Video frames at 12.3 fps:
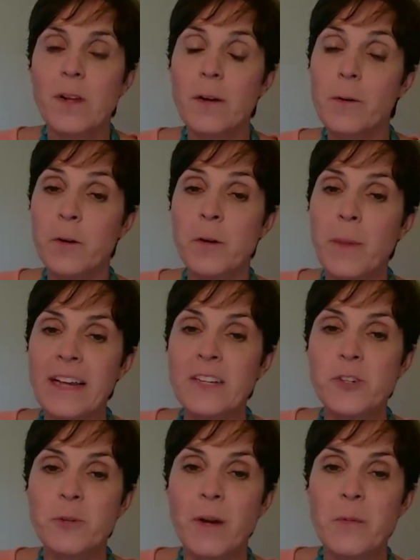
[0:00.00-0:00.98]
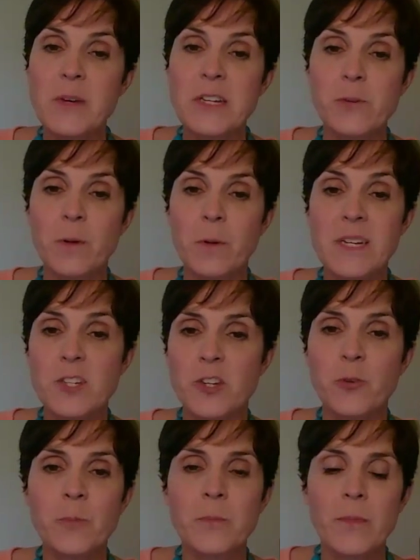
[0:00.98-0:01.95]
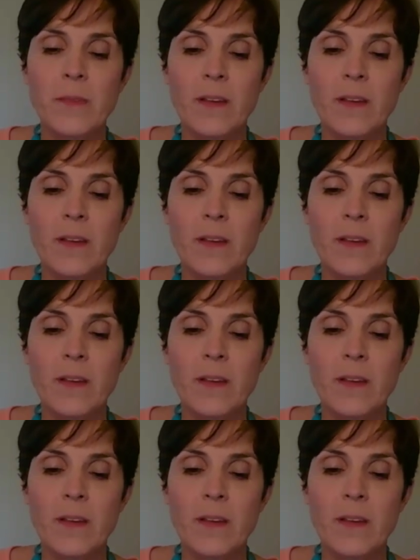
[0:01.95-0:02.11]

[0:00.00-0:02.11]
I want to remind you why we do what we do.